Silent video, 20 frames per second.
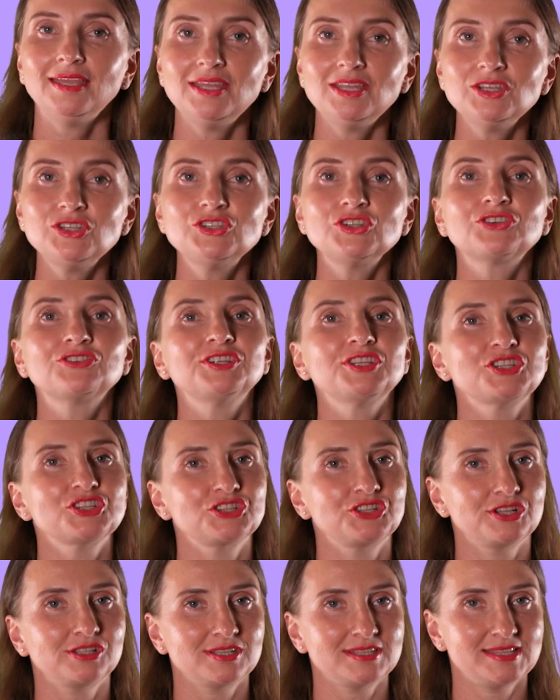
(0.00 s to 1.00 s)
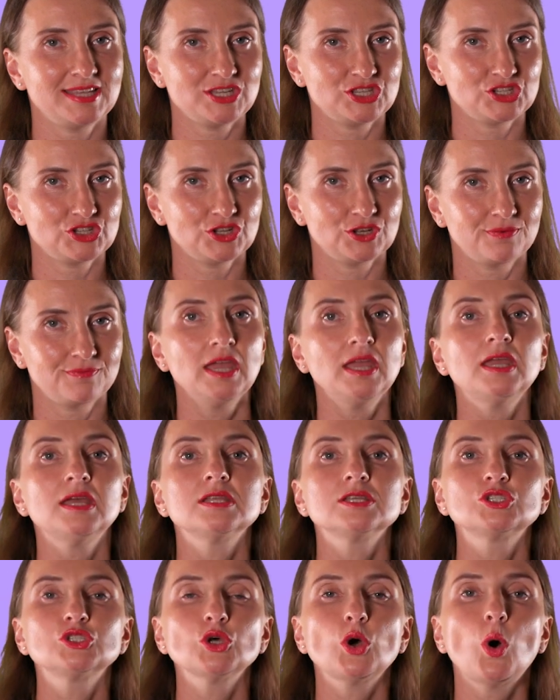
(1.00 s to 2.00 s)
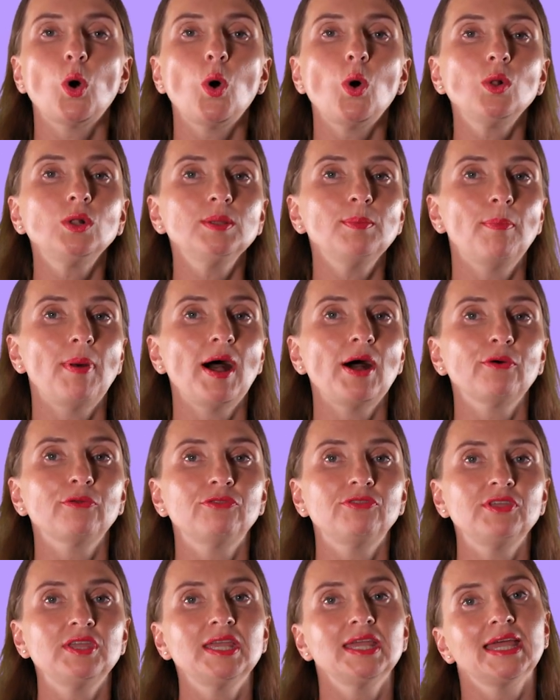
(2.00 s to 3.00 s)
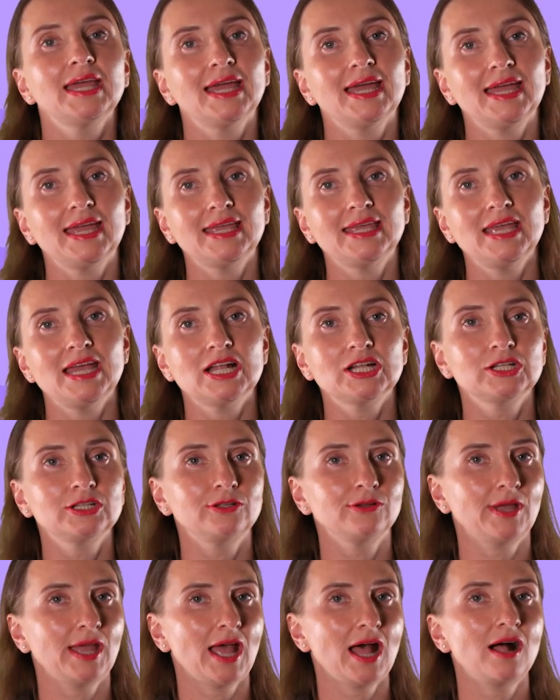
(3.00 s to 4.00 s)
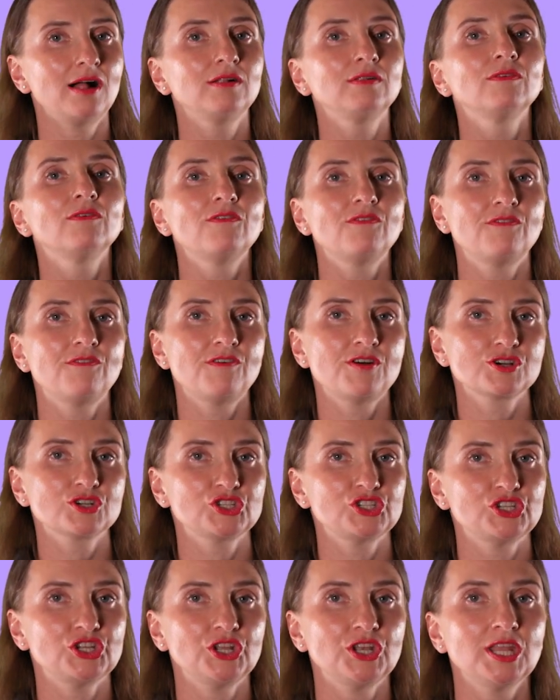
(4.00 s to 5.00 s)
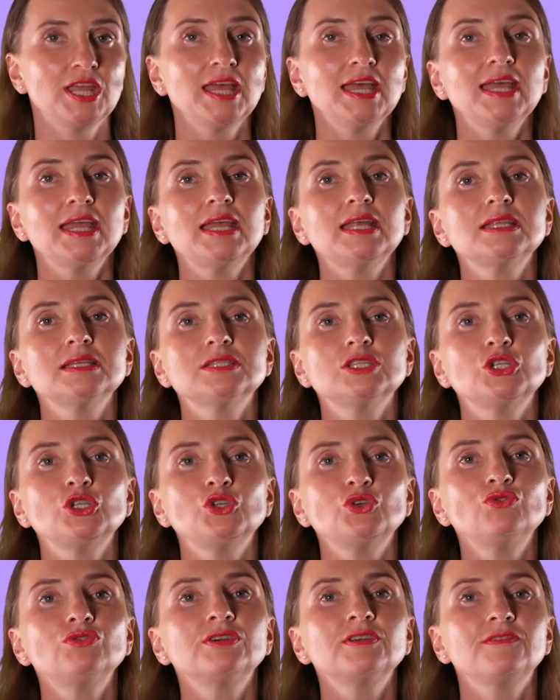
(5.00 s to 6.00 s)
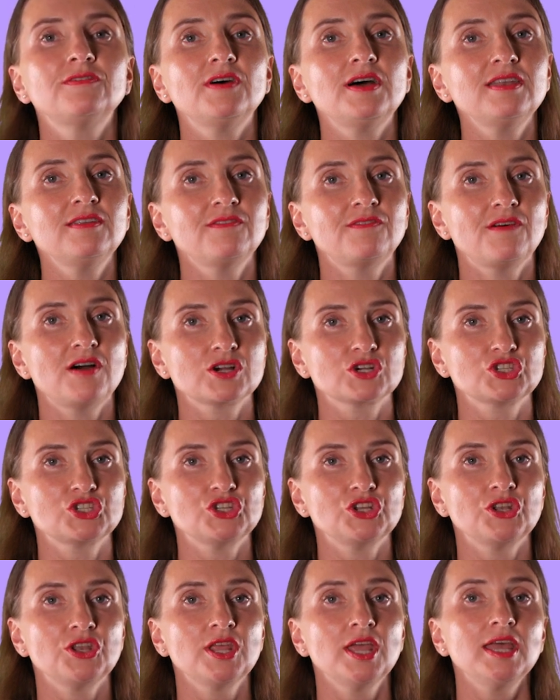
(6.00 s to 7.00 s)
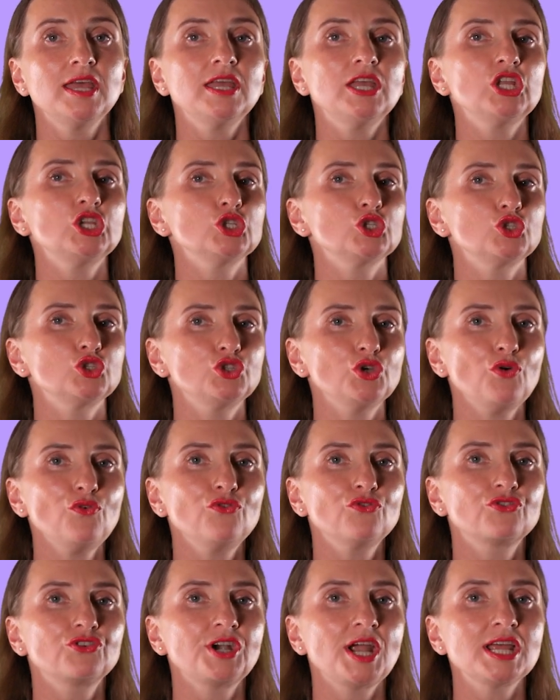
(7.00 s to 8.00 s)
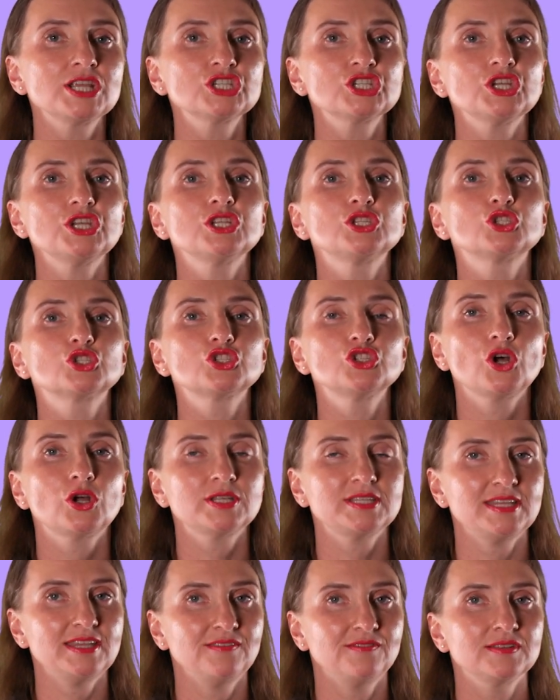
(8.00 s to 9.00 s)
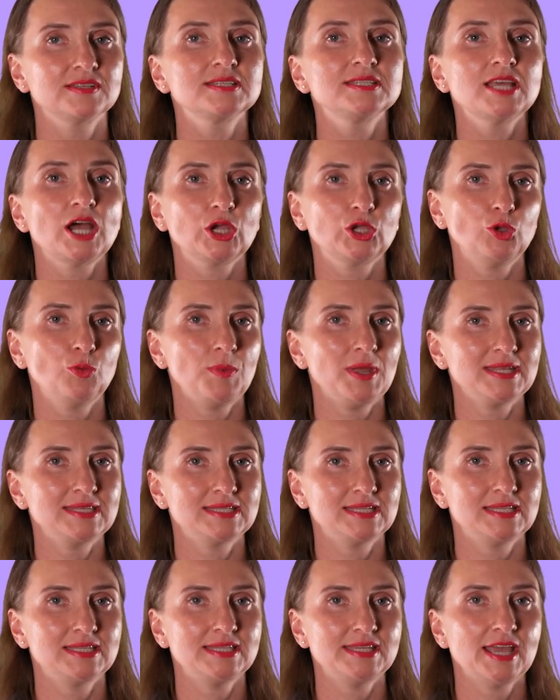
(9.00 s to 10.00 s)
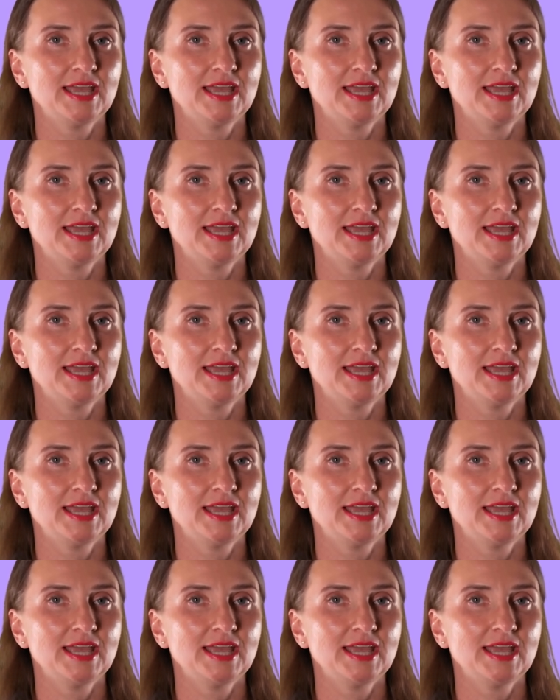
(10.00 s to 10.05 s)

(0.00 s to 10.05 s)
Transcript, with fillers: Internationalization. It is all about the getLocale function. It is a new Grafana function. It is so fresh, it's not even documented